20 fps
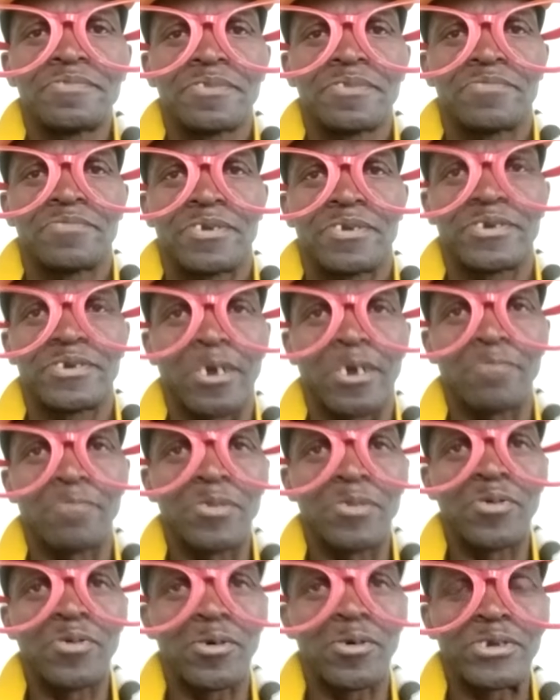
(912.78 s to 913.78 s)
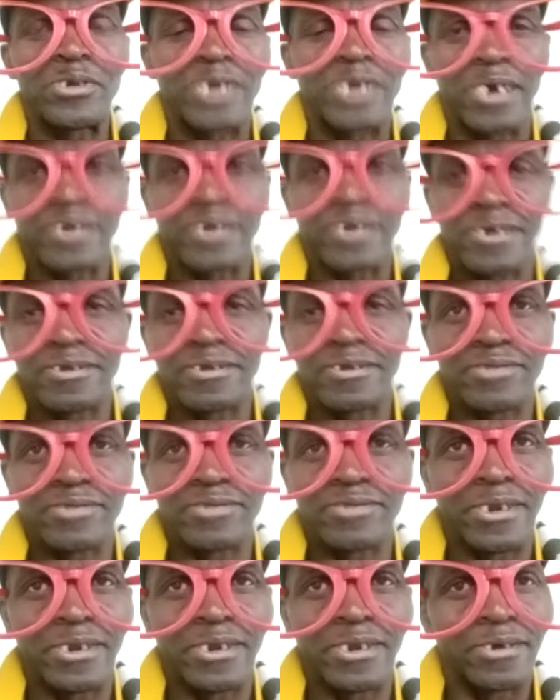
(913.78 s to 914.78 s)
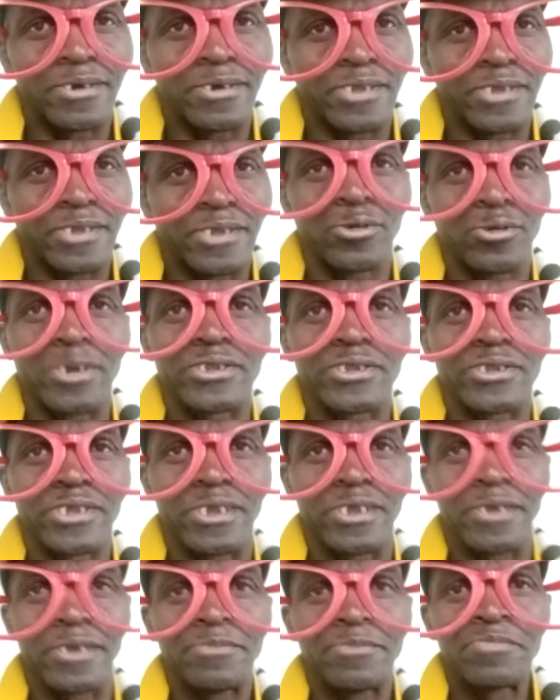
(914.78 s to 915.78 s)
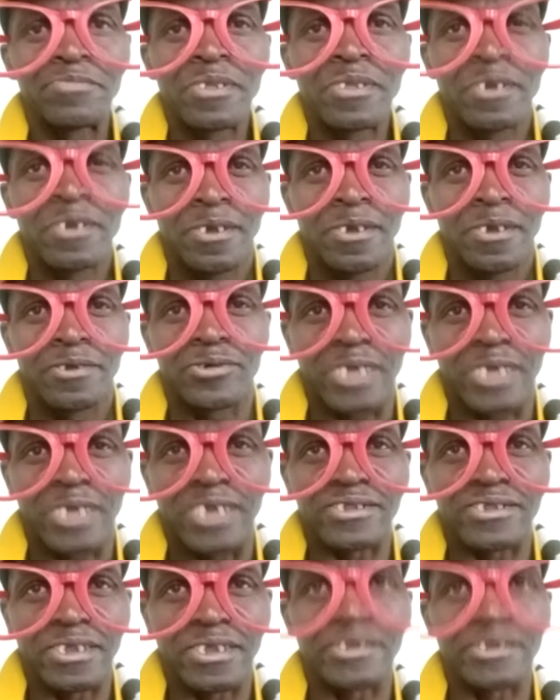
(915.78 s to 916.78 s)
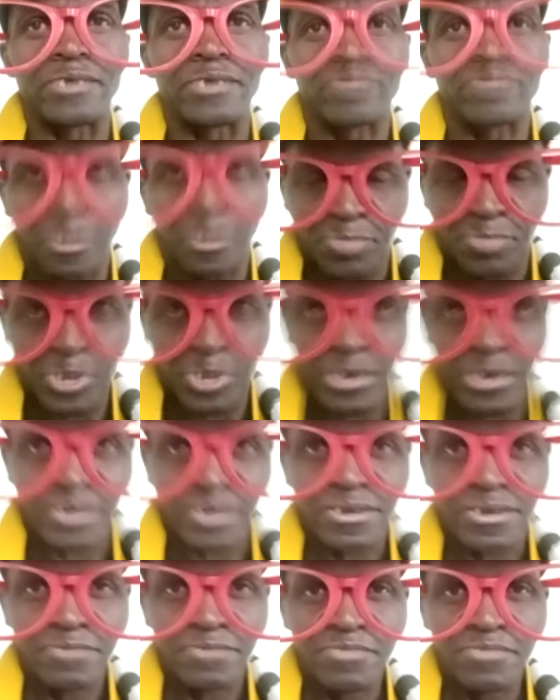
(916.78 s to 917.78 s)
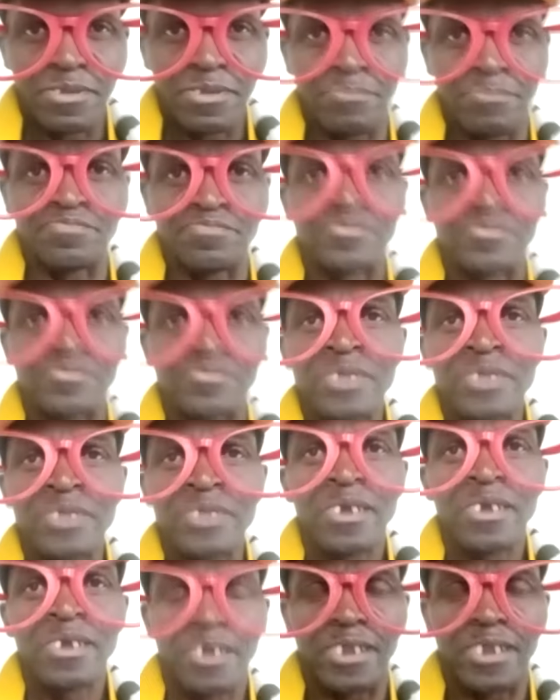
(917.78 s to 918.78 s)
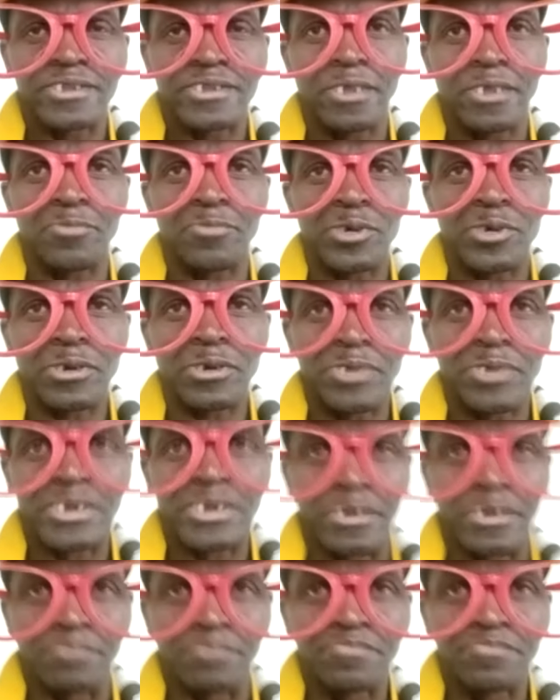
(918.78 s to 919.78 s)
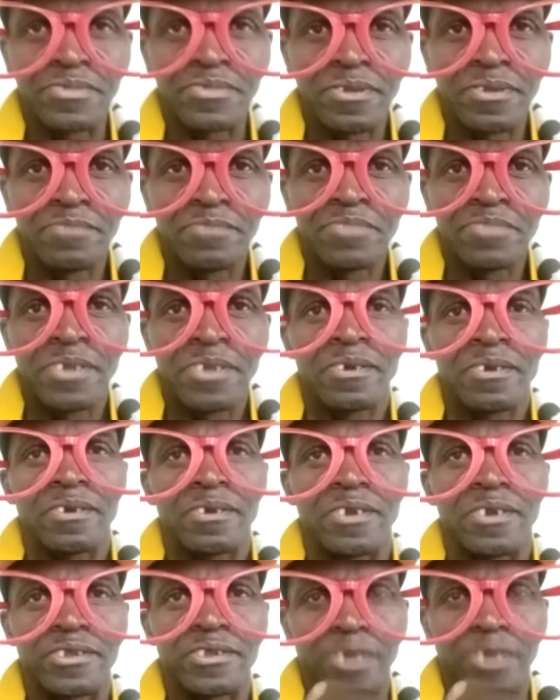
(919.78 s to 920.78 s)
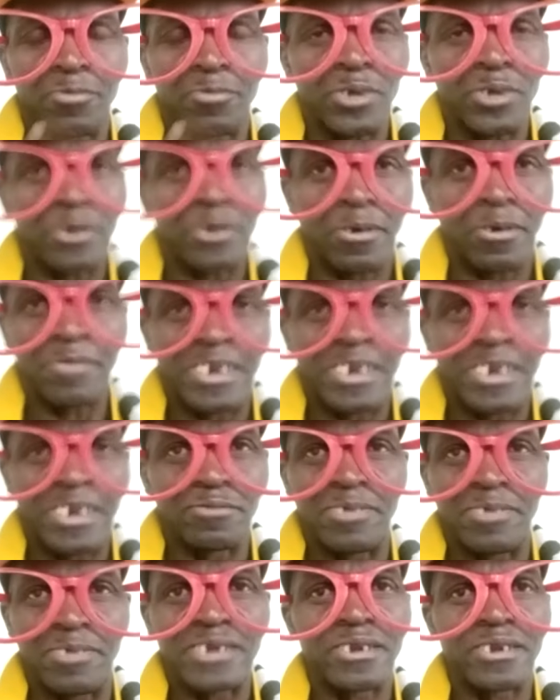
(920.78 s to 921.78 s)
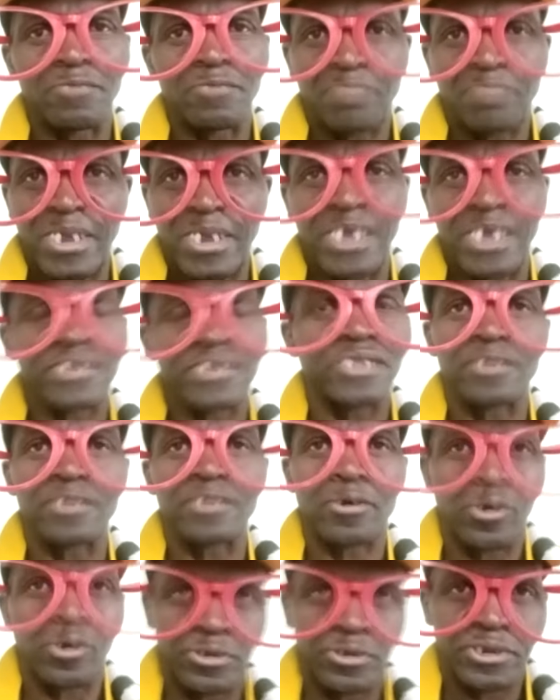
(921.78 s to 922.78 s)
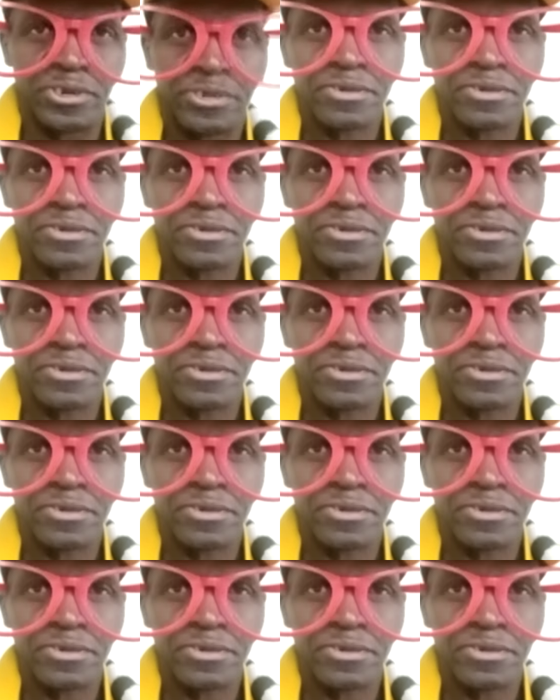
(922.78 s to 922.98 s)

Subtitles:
Now, before we're done, and then I just want to say to Kaizer Chiefs supporters, let's support our team, let's support our management and players and the coaches.